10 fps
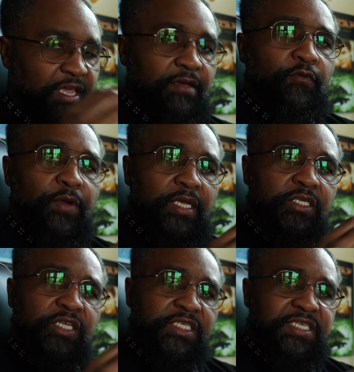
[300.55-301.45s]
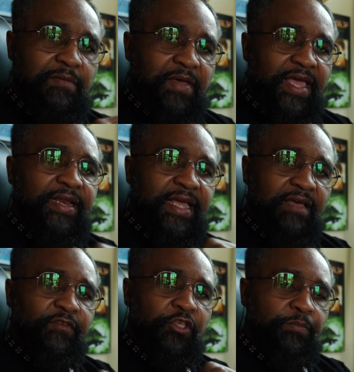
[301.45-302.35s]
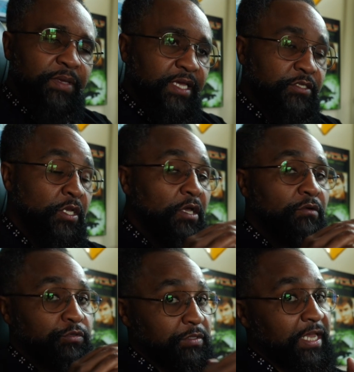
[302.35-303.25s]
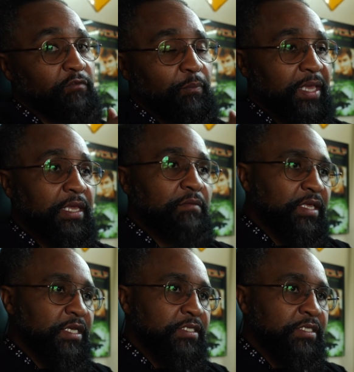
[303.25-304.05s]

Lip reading: every desktop had to have a UPS, which was kind of a pain because